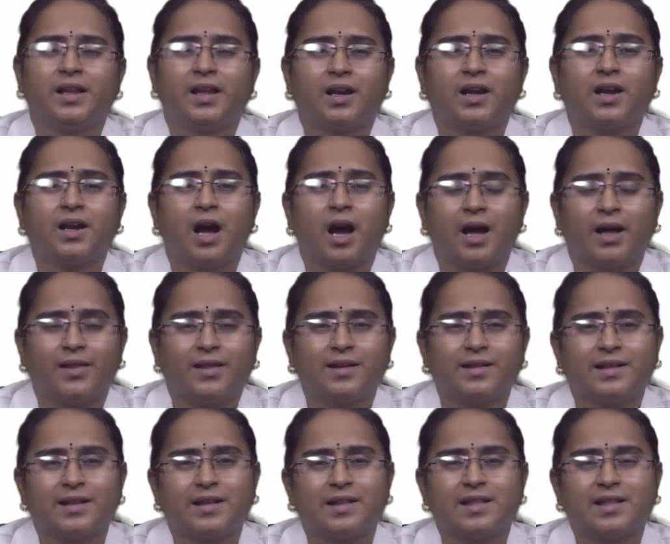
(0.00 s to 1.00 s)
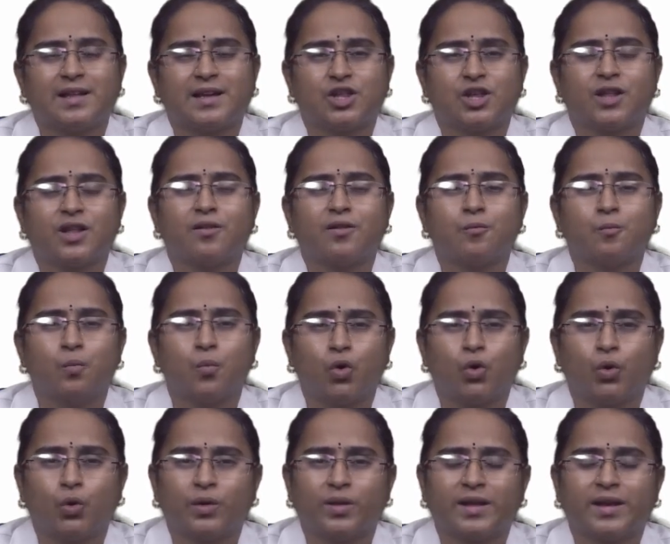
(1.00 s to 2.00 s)
there are other cells such as
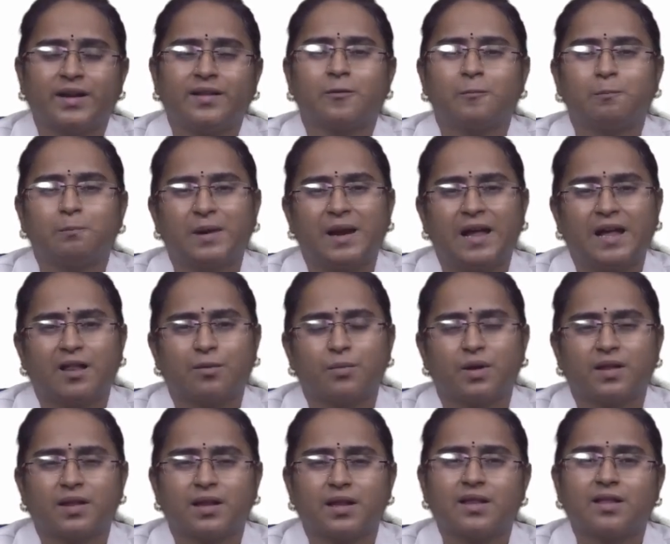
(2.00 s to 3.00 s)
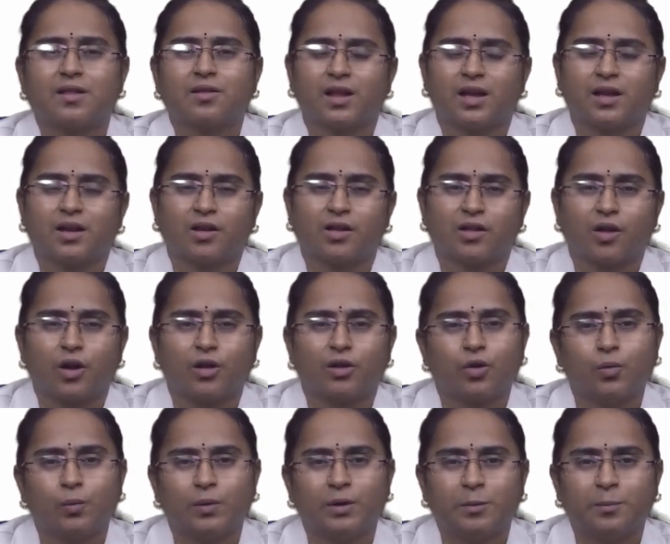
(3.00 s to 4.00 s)
monocytes, plasma cells, there
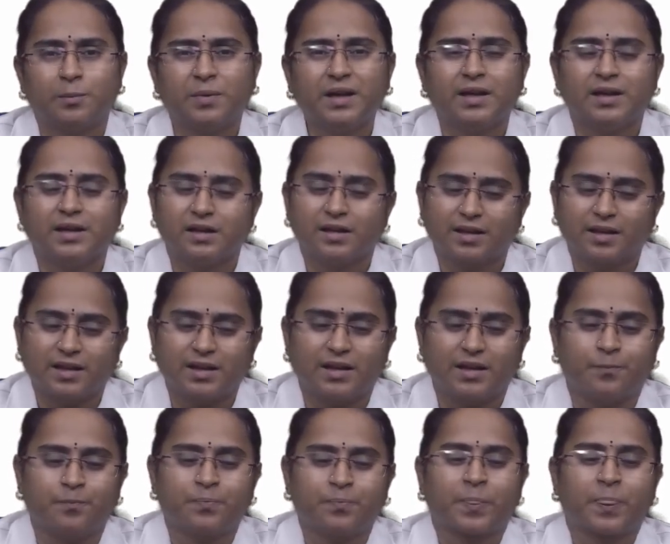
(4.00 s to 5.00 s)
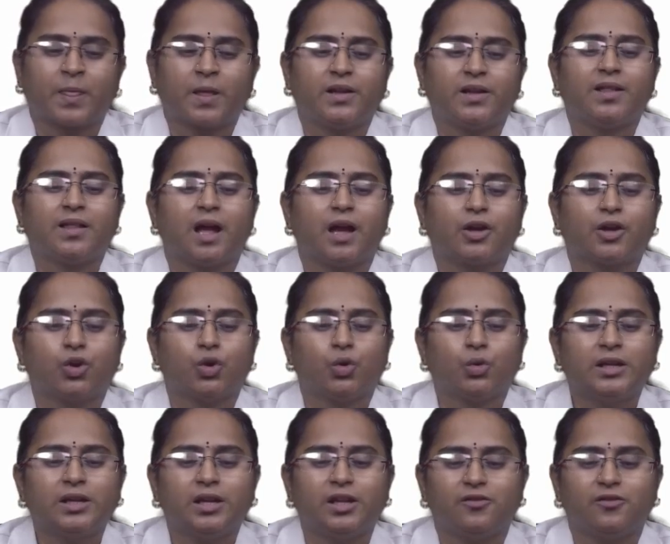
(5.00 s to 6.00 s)
also will be seen. This
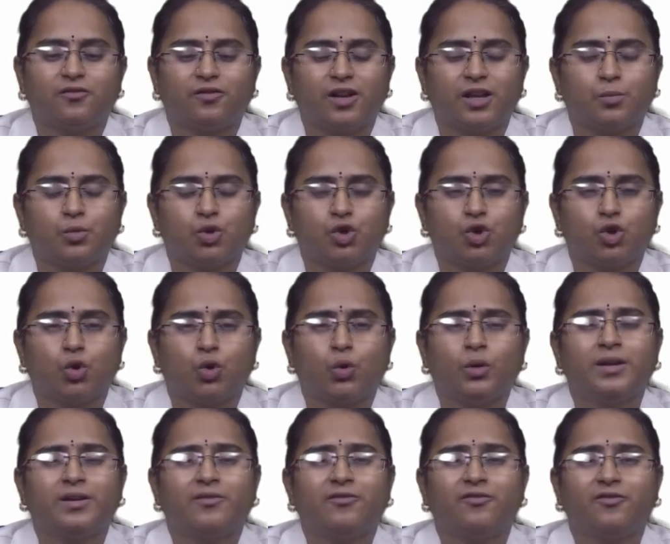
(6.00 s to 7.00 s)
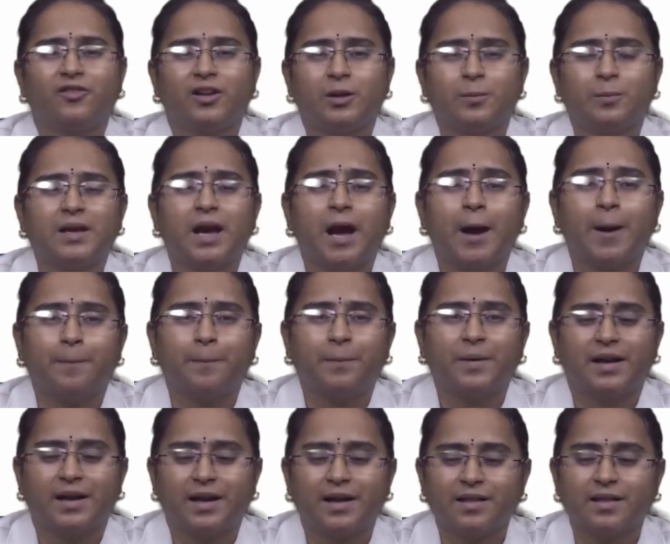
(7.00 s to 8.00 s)
acutely inflamed zone will be
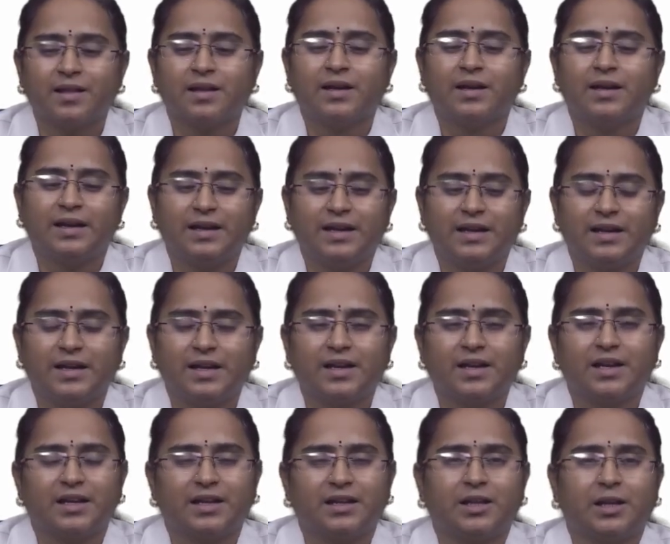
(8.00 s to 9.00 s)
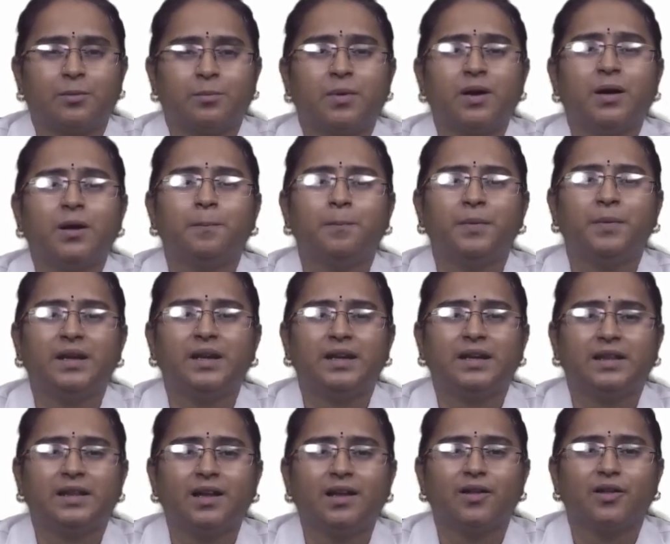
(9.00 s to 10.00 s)
appeared as linear erythema
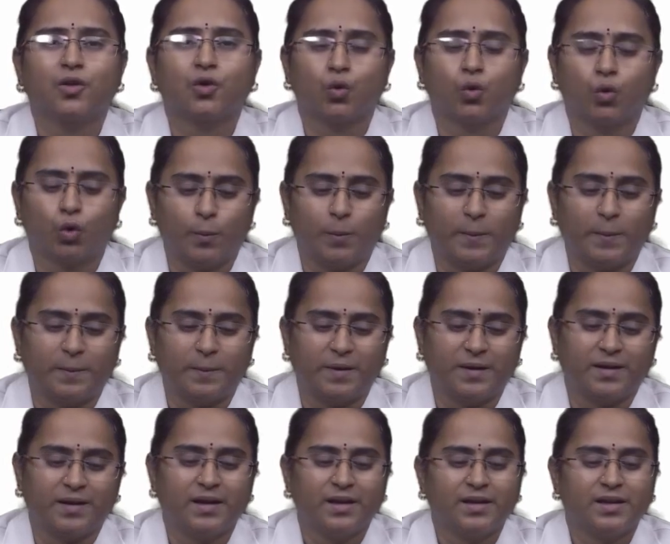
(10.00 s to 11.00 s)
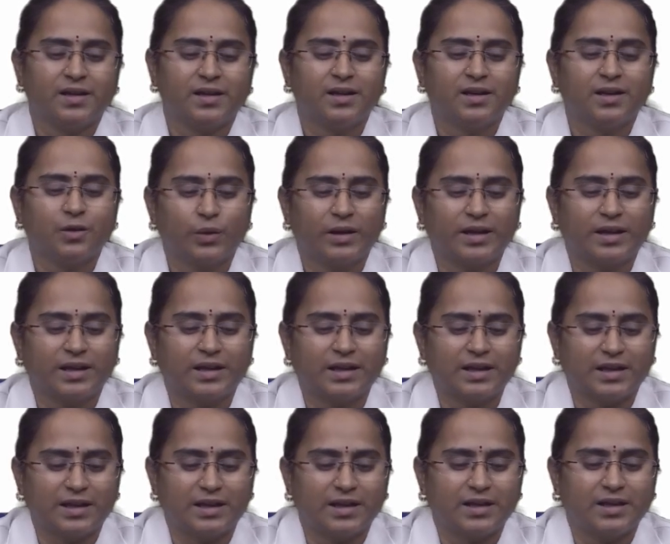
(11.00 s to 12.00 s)
beneath the pseudomembrane. Here we can
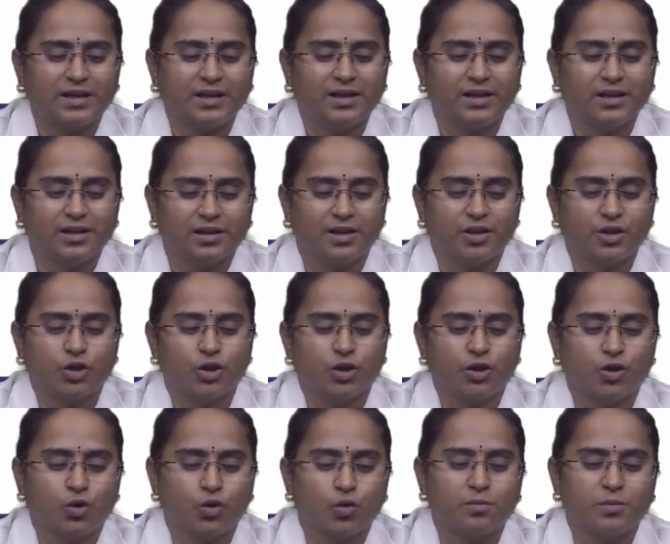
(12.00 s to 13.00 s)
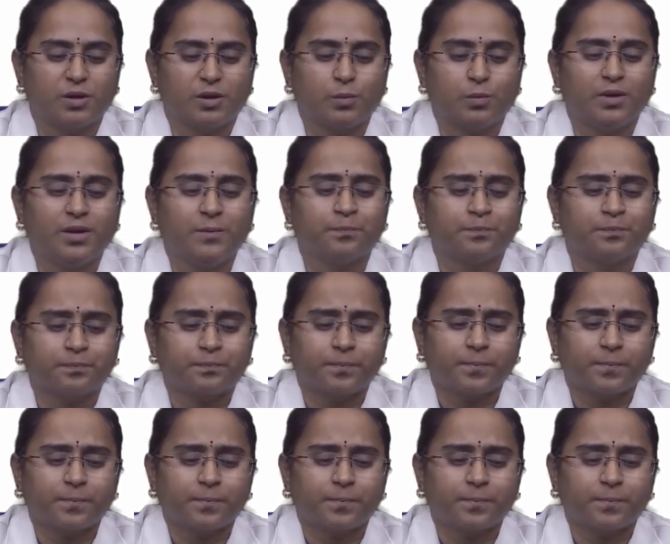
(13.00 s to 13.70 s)
clearly distinguish between